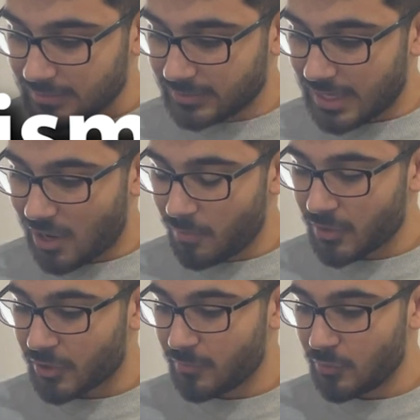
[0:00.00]
Albert
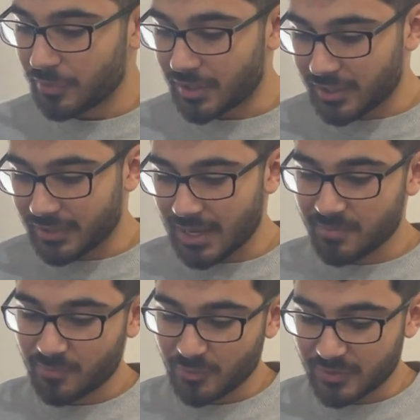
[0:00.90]
Camus kind of came
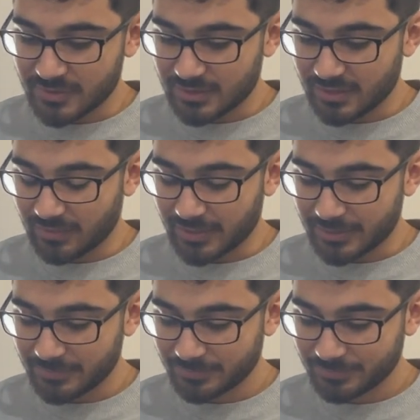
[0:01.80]
up with this thing like,
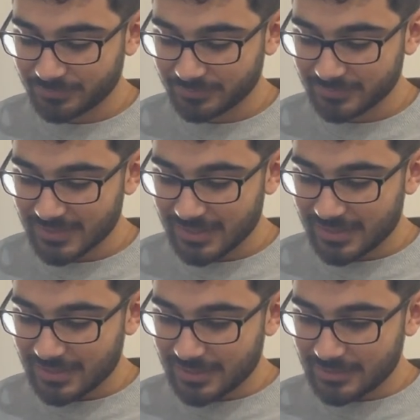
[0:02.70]

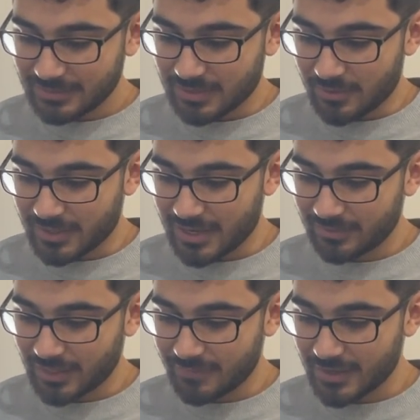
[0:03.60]
okay,
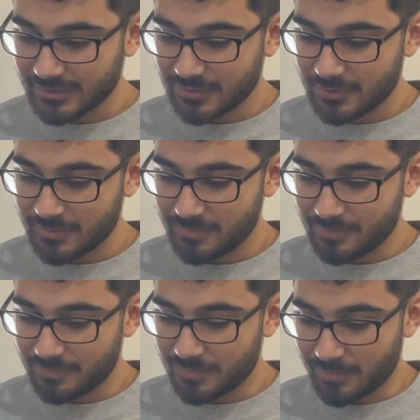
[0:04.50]
life has no
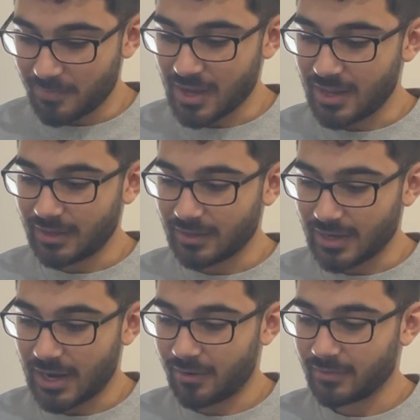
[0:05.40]
meaning
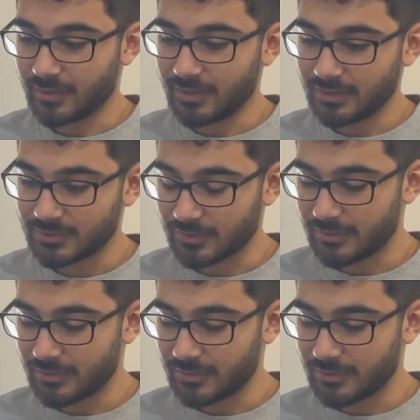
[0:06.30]
inherently, so